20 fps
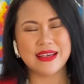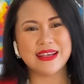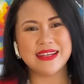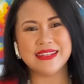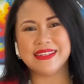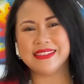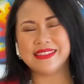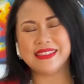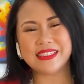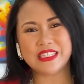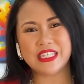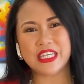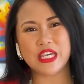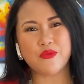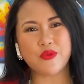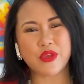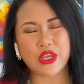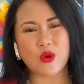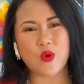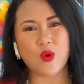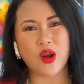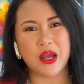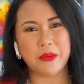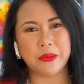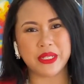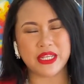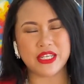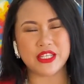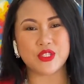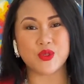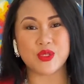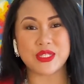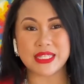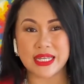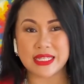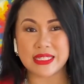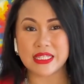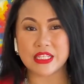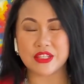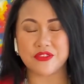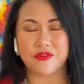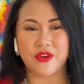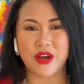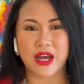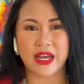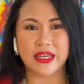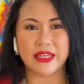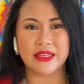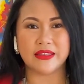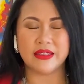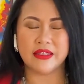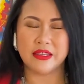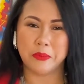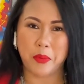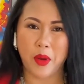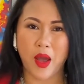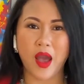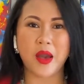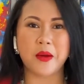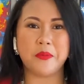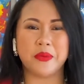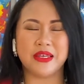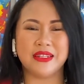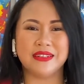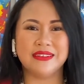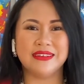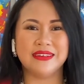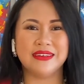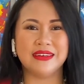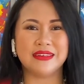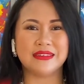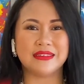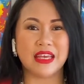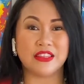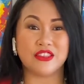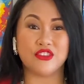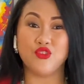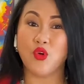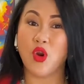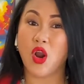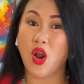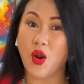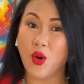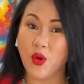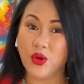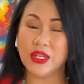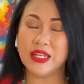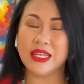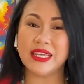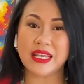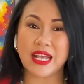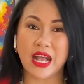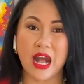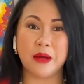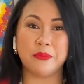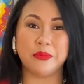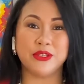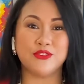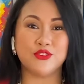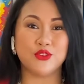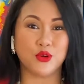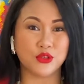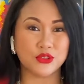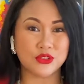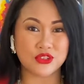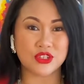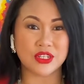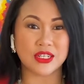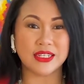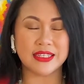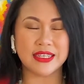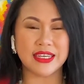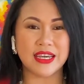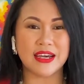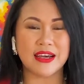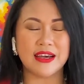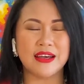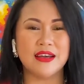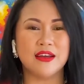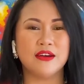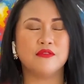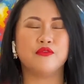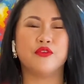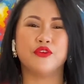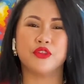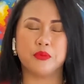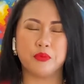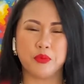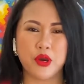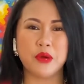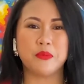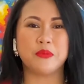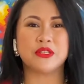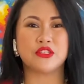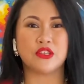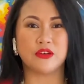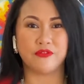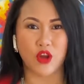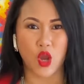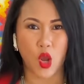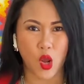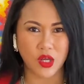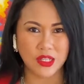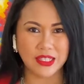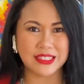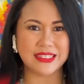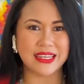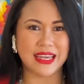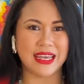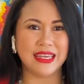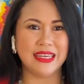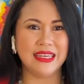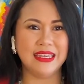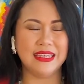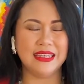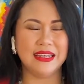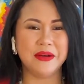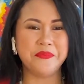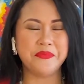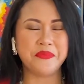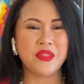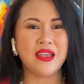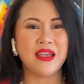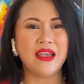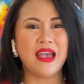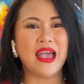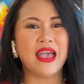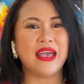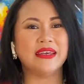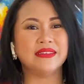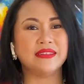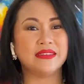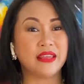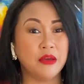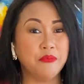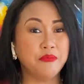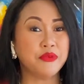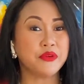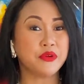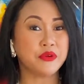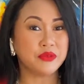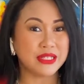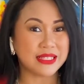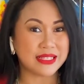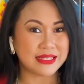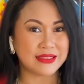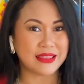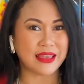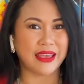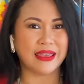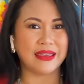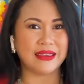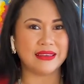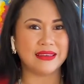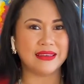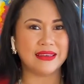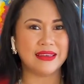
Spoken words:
The GTE requirement is to satisfy the department that you are only coming to Australia for the purpose of a holiday and temporary stay,